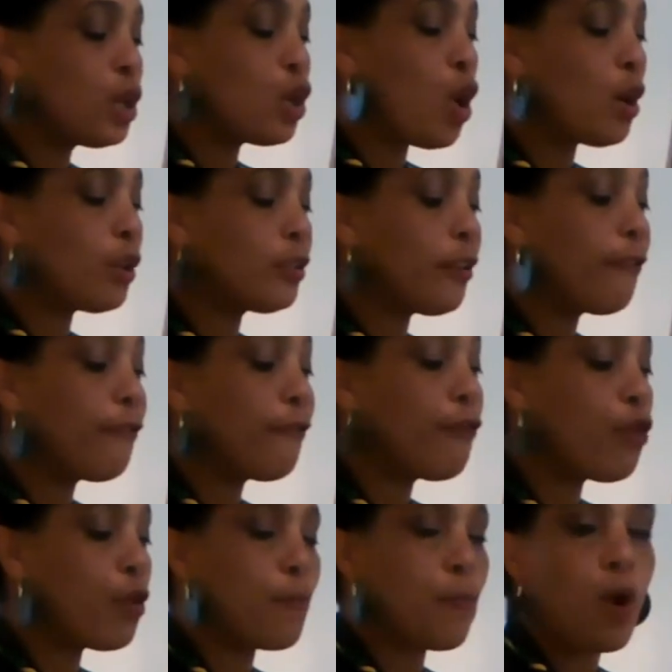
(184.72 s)
got
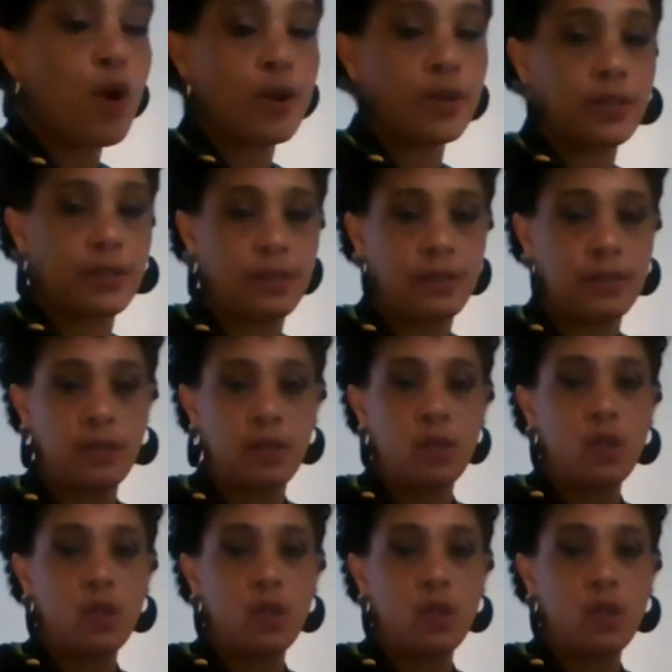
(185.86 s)
4 parts.